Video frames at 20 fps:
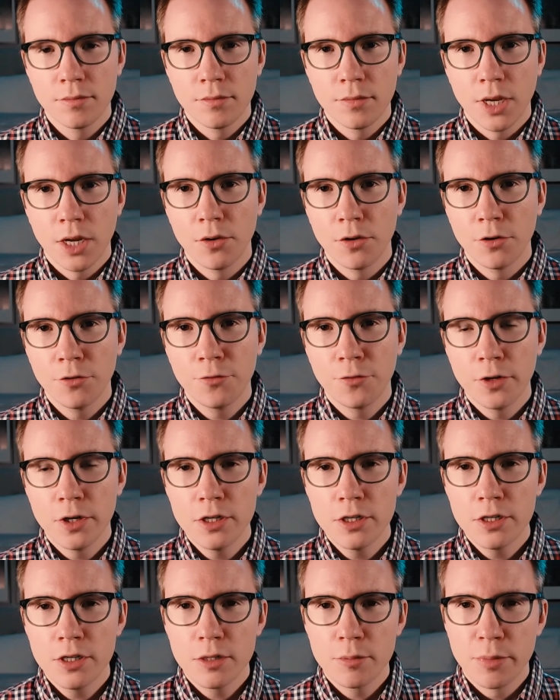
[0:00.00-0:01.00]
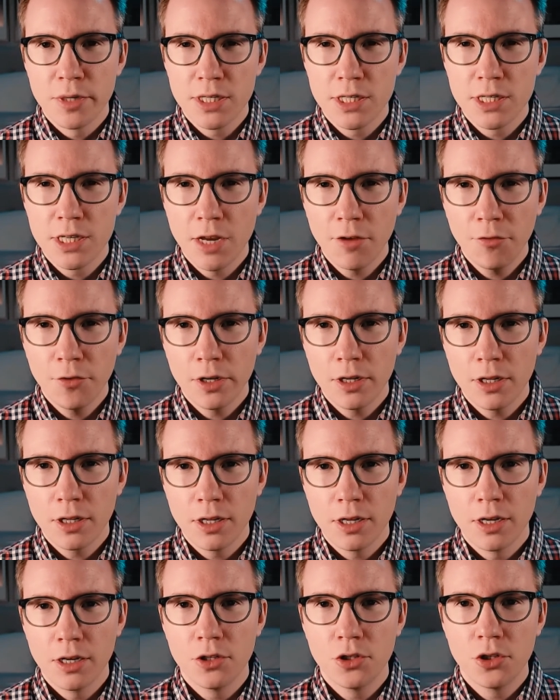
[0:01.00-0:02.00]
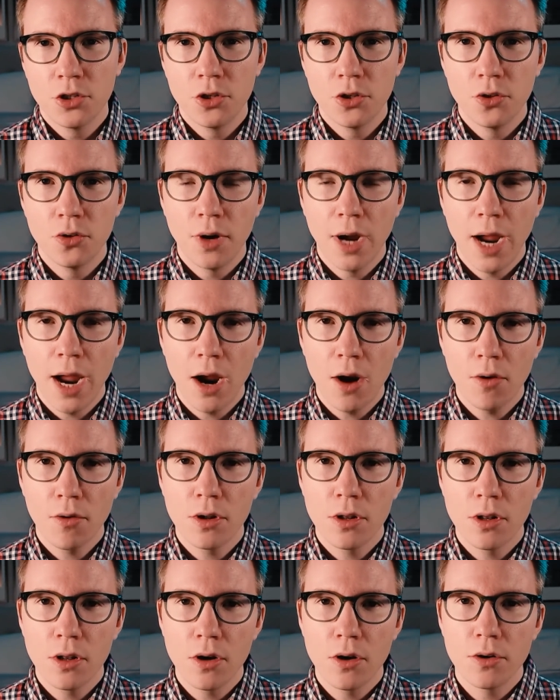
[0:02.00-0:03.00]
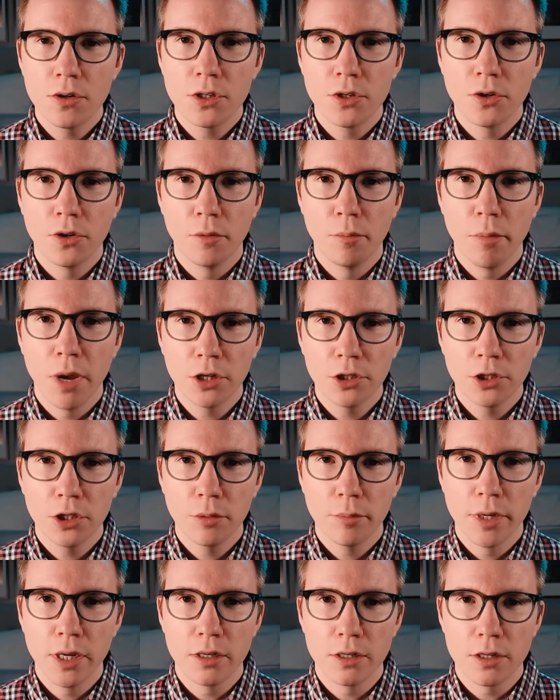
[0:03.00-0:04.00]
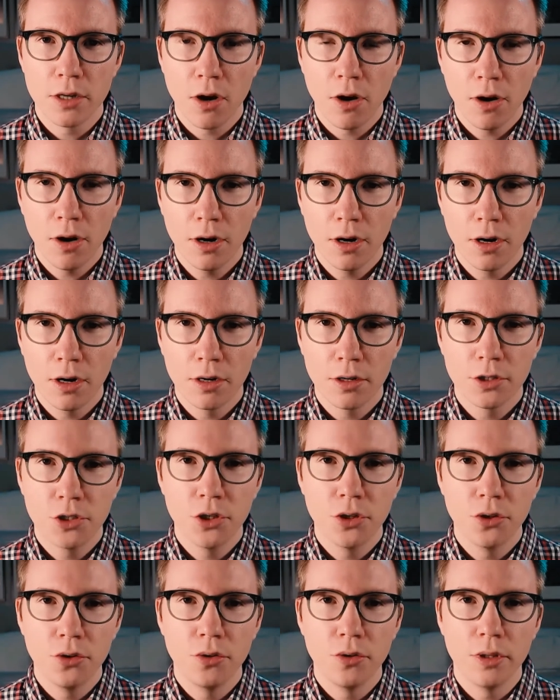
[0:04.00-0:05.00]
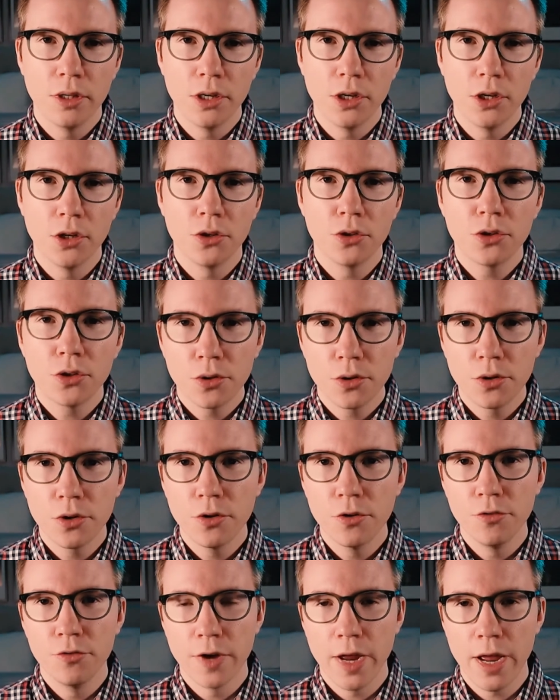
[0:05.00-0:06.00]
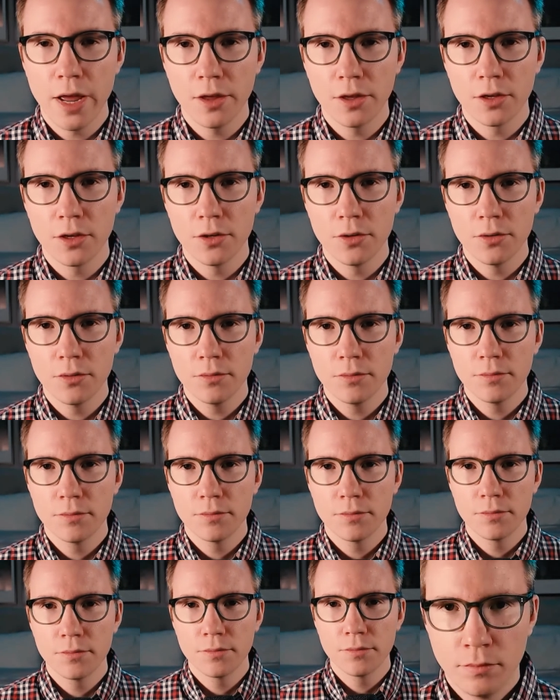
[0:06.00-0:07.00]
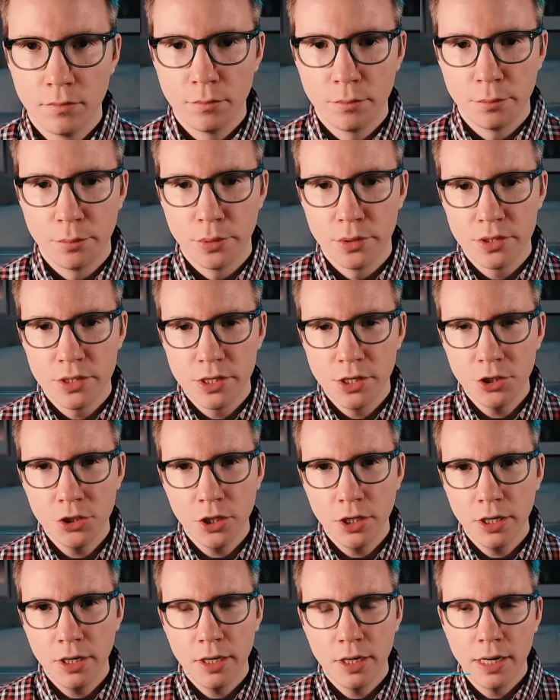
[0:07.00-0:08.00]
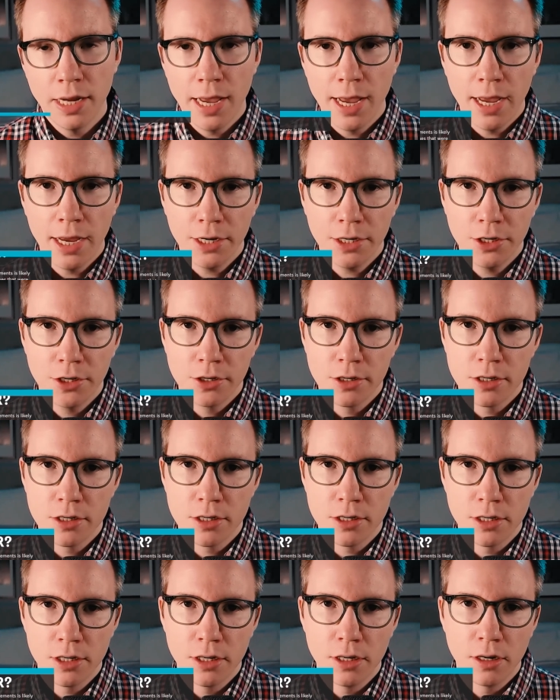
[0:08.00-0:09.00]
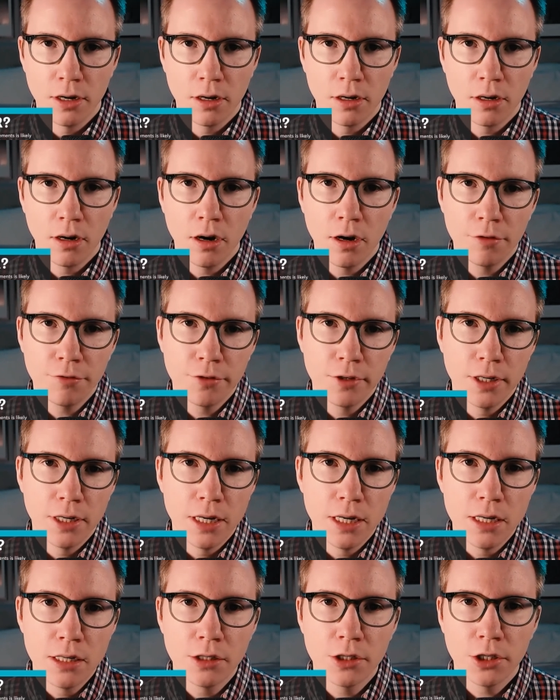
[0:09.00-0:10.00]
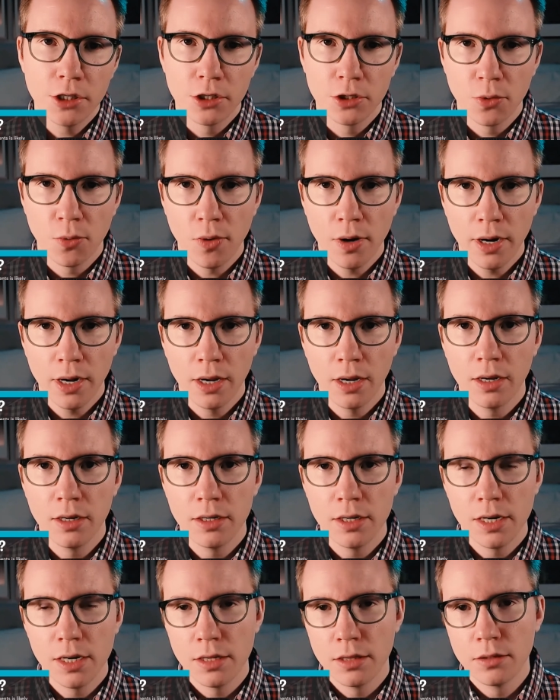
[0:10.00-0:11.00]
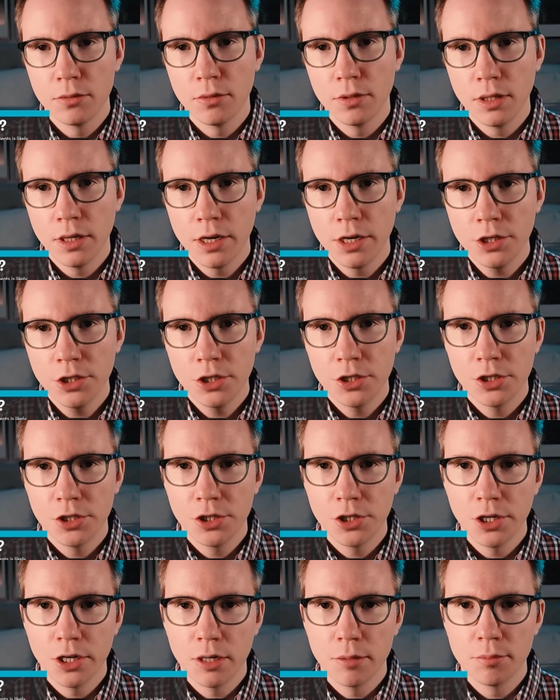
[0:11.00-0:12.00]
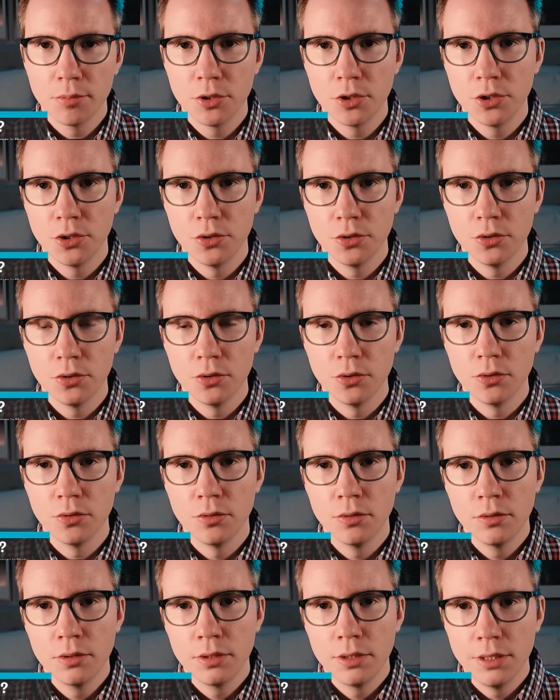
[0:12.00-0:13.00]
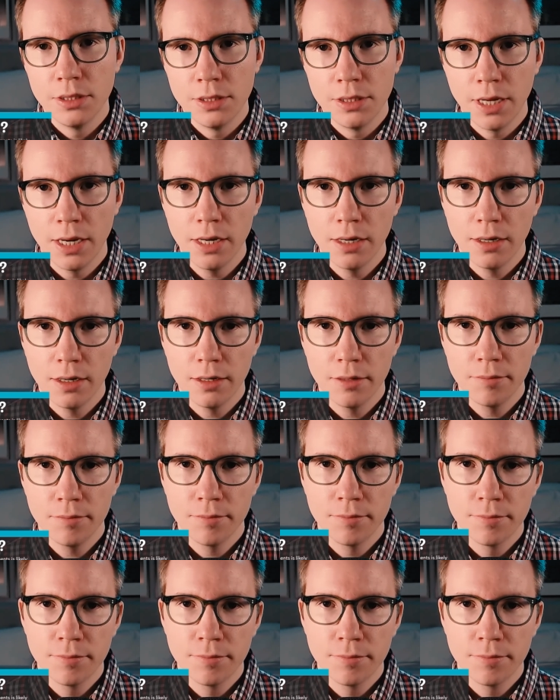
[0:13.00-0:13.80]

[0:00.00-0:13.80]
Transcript: It refers specifically to how close your measurements are to the true value. Precision and accuracy are often intertwined in the relationship to data.